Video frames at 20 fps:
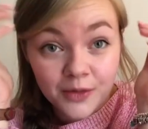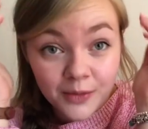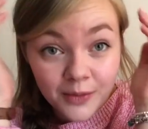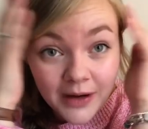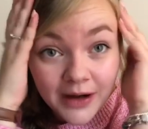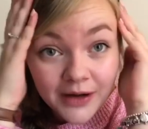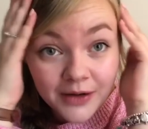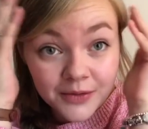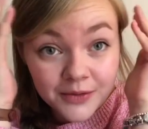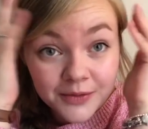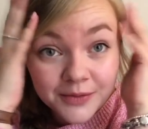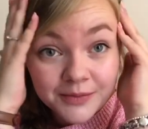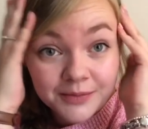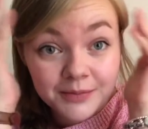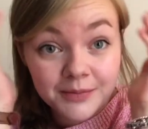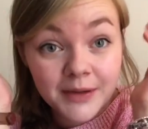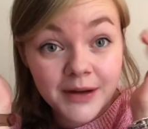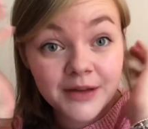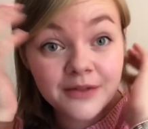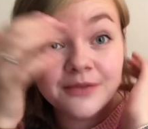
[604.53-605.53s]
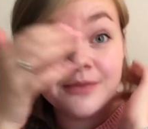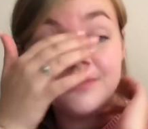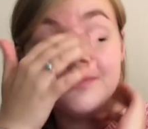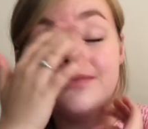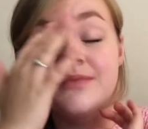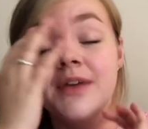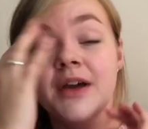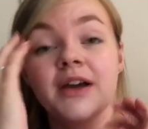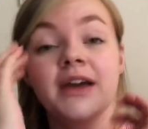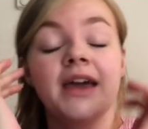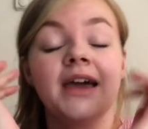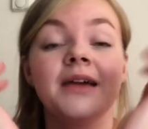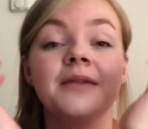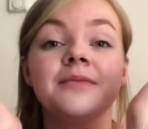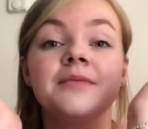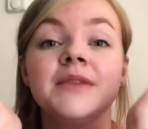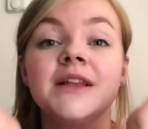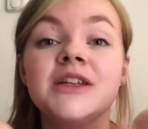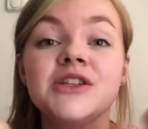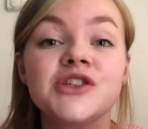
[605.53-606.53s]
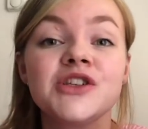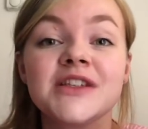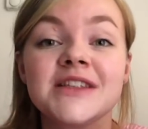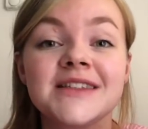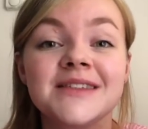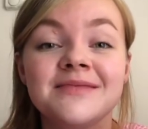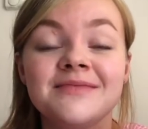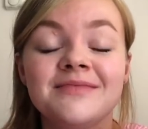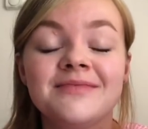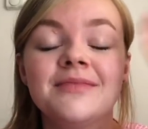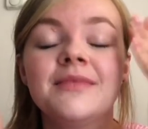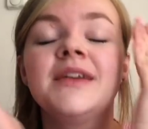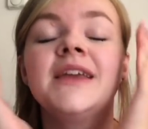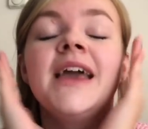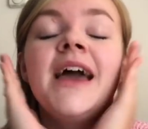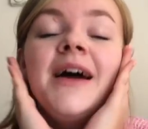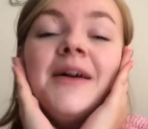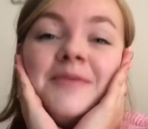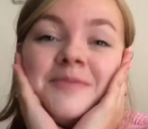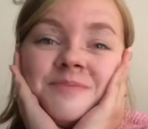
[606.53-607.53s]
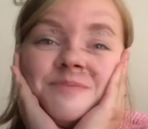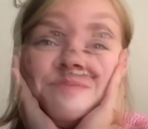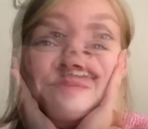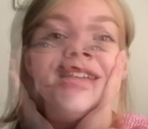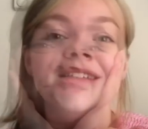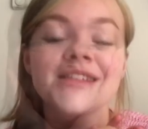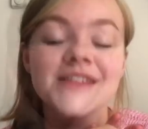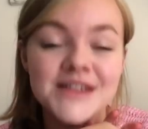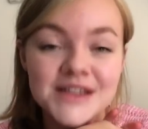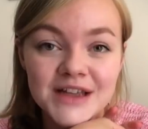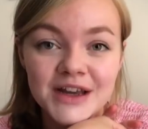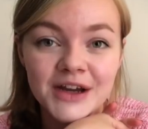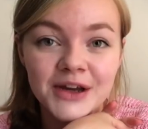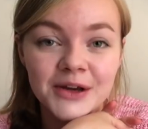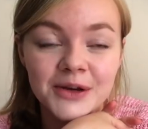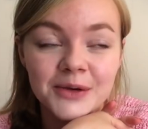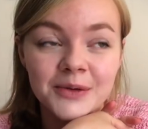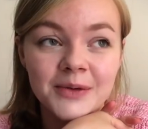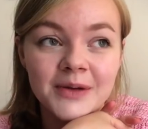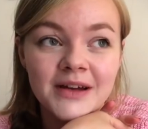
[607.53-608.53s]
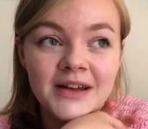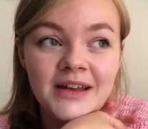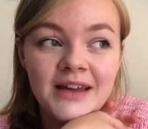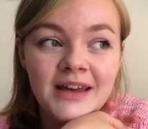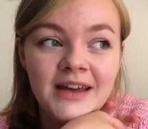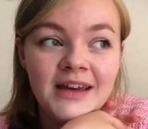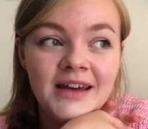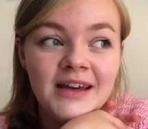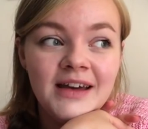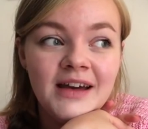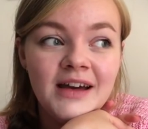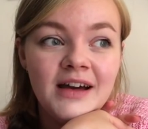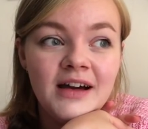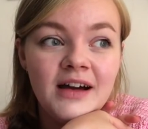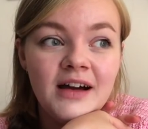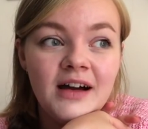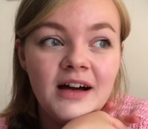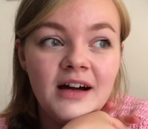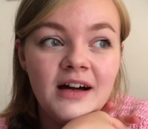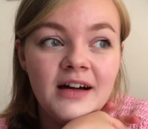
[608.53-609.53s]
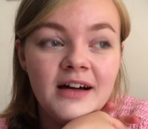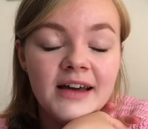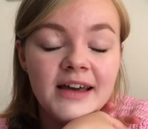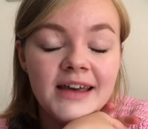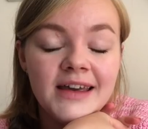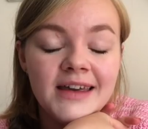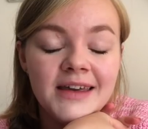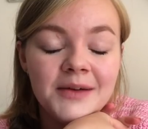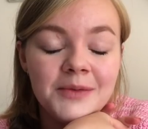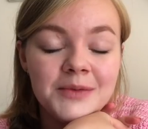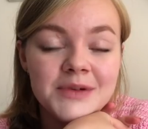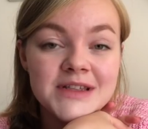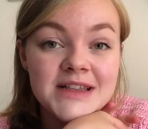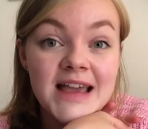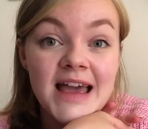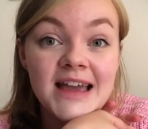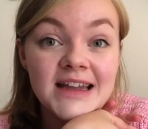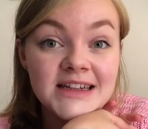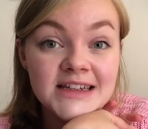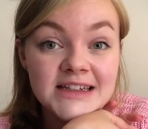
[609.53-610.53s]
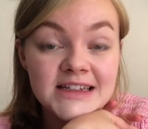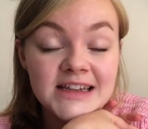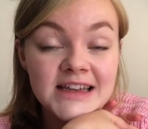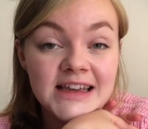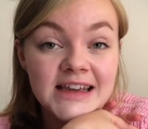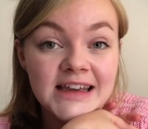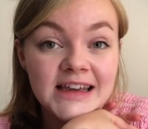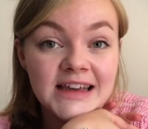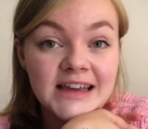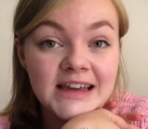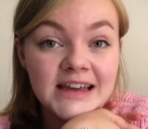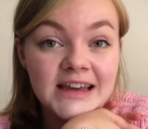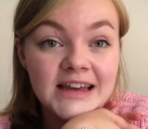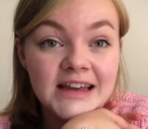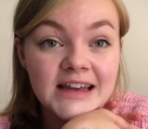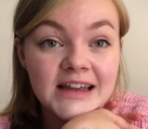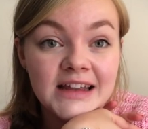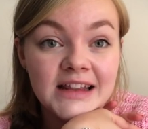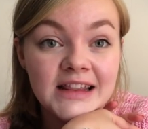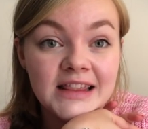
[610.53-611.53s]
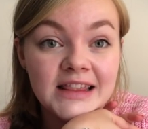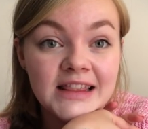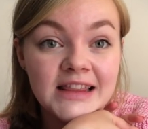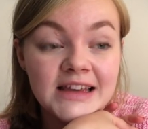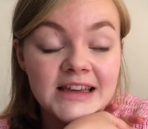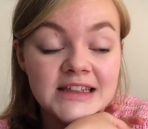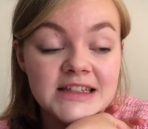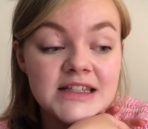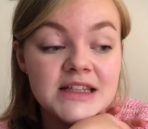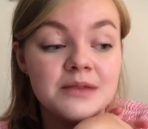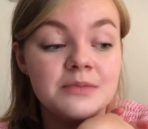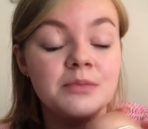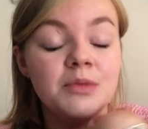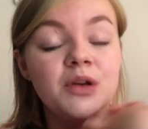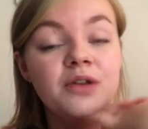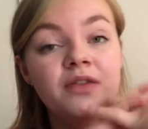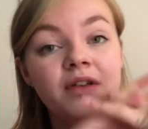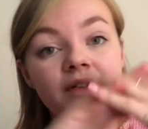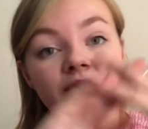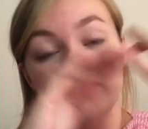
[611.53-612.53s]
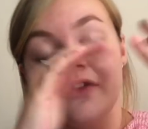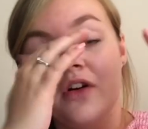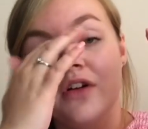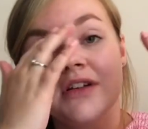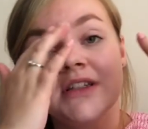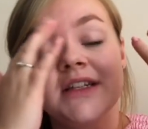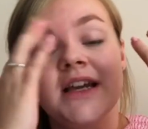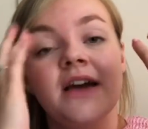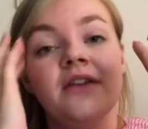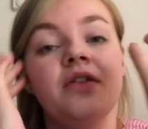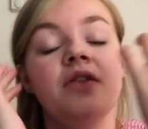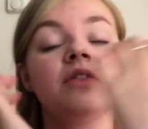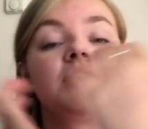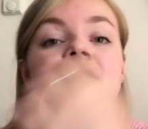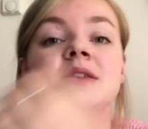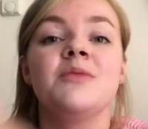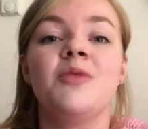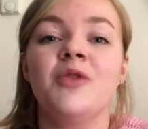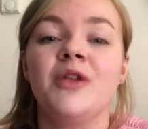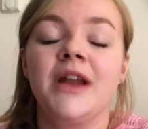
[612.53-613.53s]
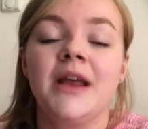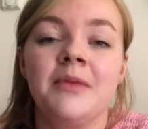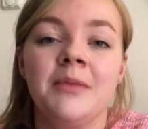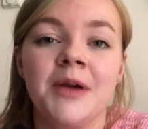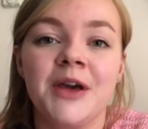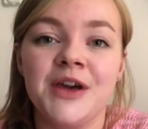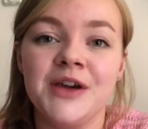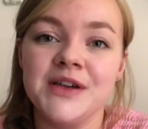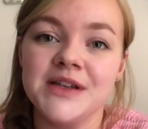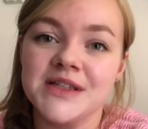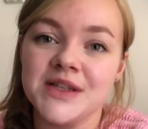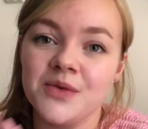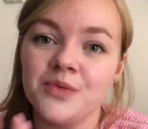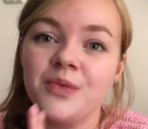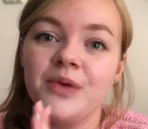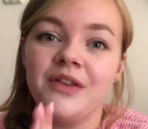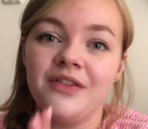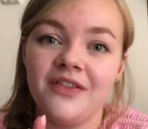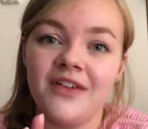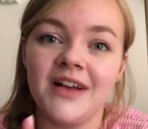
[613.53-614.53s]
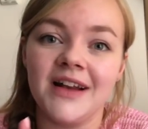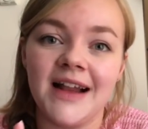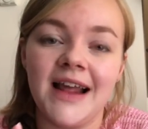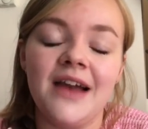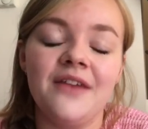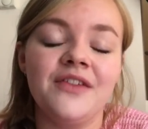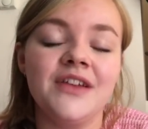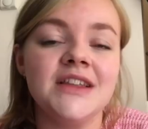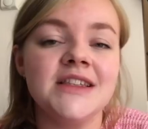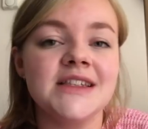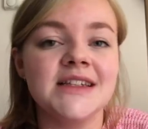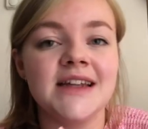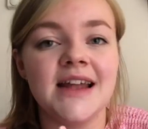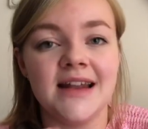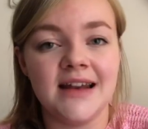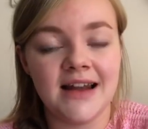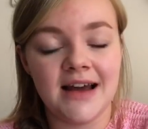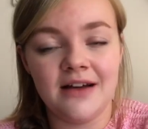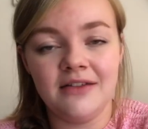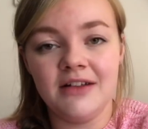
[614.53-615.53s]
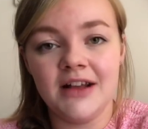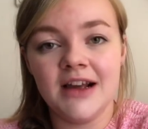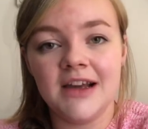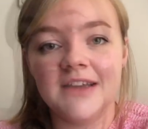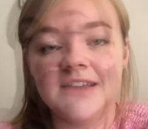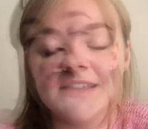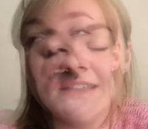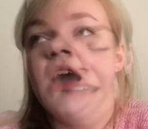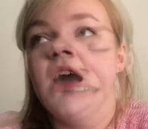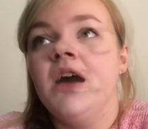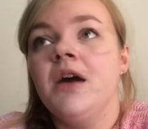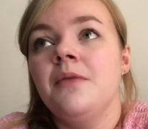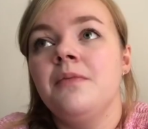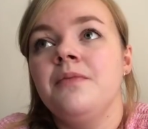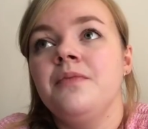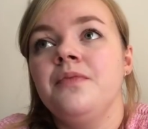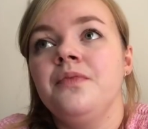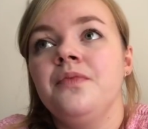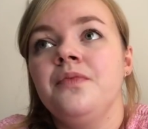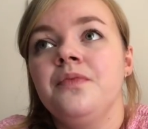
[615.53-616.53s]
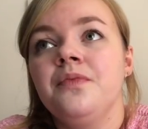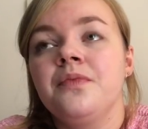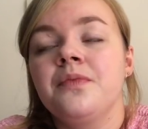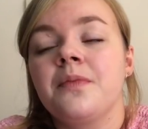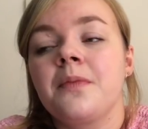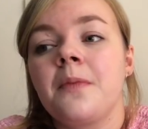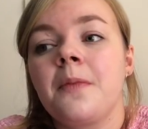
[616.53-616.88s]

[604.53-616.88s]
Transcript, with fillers: Wow, okay, let's just, yeah. So, I was editing this moving vlog together this morning because we finally have internet now, like I said.